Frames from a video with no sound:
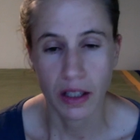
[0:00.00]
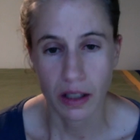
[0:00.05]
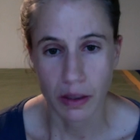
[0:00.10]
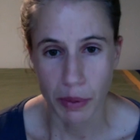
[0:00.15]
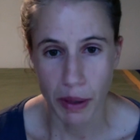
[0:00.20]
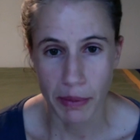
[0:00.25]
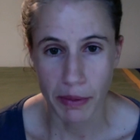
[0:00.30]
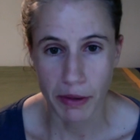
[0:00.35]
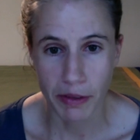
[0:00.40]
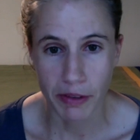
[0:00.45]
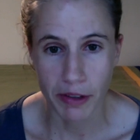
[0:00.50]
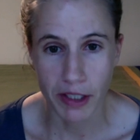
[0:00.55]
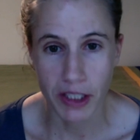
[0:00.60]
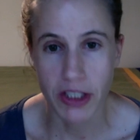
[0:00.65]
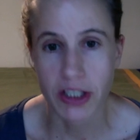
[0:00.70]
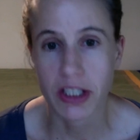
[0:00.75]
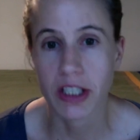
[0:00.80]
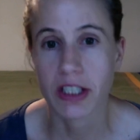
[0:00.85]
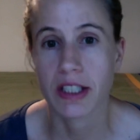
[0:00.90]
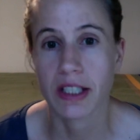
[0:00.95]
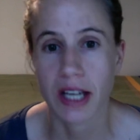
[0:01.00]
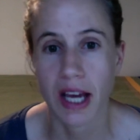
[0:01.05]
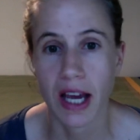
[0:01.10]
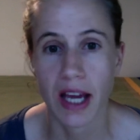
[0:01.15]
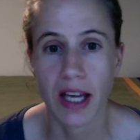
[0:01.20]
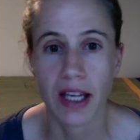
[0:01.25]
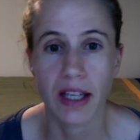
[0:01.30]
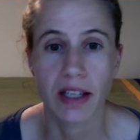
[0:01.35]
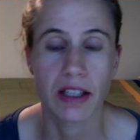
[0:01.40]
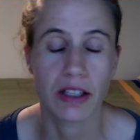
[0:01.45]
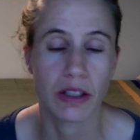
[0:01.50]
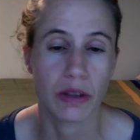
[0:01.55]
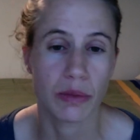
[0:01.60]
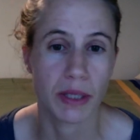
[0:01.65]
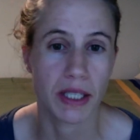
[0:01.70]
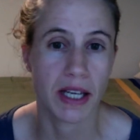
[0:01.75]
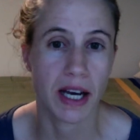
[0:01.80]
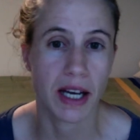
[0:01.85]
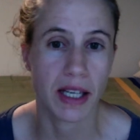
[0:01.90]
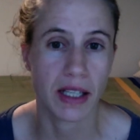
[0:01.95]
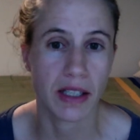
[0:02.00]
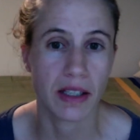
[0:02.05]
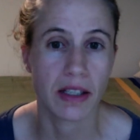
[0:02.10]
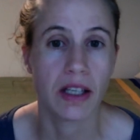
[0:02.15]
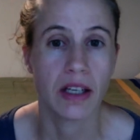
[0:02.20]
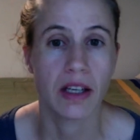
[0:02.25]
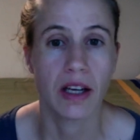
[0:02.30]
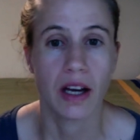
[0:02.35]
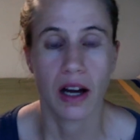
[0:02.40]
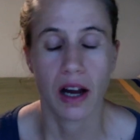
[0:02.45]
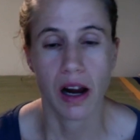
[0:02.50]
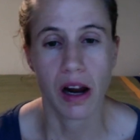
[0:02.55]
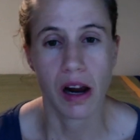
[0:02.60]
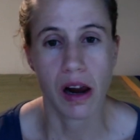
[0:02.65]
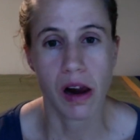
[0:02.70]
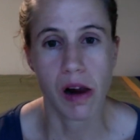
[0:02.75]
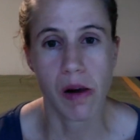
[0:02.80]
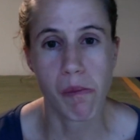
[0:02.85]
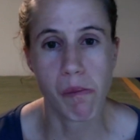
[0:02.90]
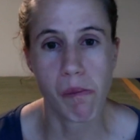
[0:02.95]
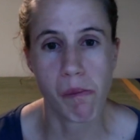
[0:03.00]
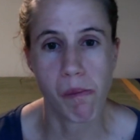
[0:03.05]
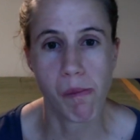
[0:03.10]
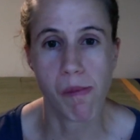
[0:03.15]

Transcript: Probably finish it today, you'd be done.